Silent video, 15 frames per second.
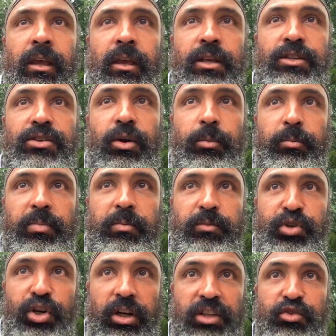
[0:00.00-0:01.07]
So
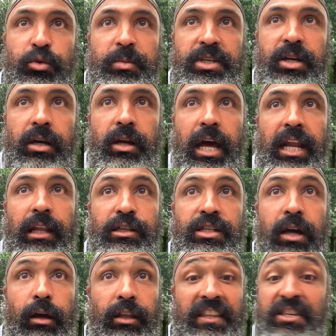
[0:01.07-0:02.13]
journalists would be taught how to
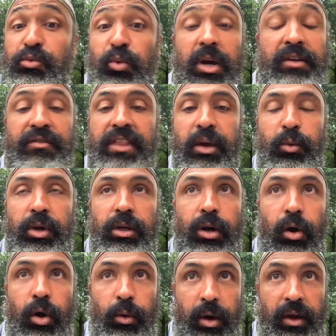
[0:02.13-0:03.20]
talk this wherever they would
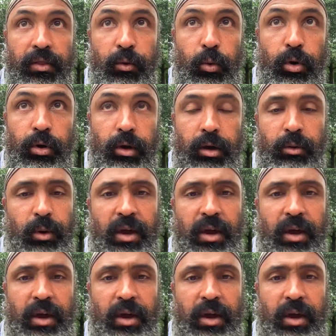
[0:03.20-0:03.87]
go around the world,